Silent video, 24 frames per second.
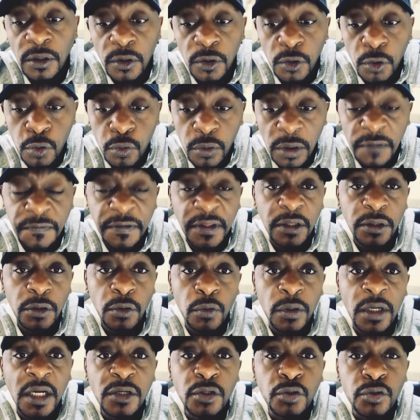Do everything you
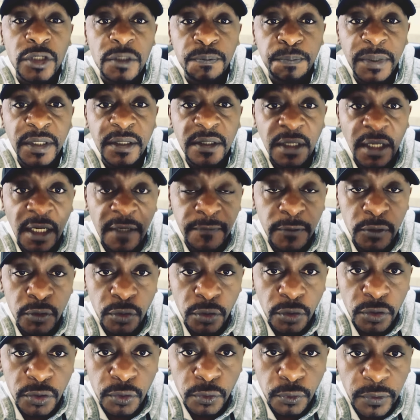can to speak love unto
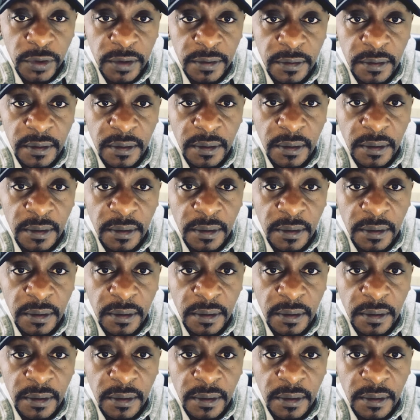your children,